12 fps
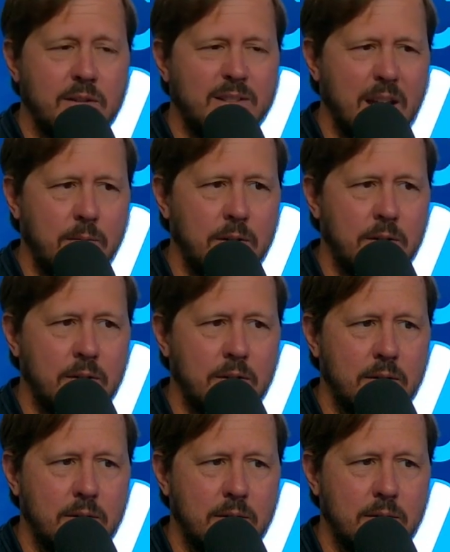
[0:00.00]
Damn it.
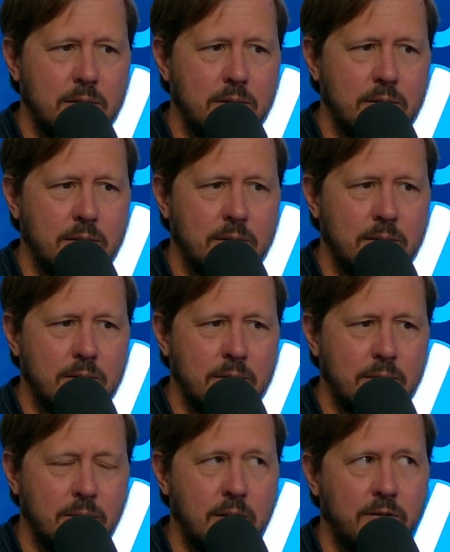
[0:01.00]

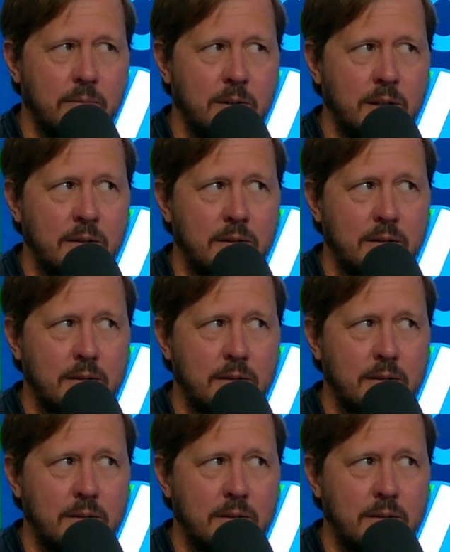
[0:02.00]
Where are you from again?